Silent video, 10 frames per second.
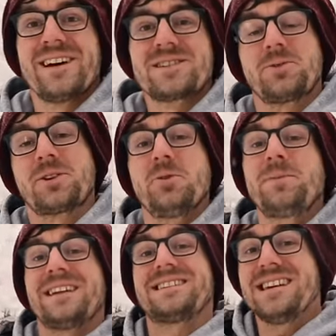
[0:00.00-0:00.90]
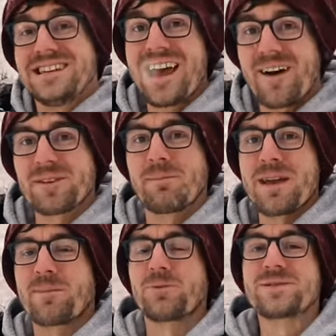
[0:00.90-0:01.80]
So the group that didn't have the
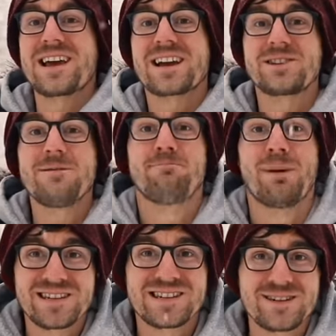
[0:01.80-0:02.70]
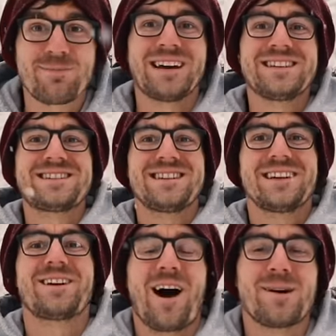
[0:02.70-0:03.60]
paper was actually busted by the
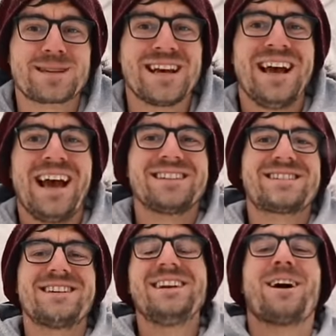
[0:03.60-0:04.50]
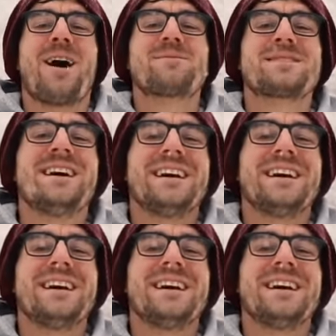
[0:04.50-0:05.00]
city cops, and the city cops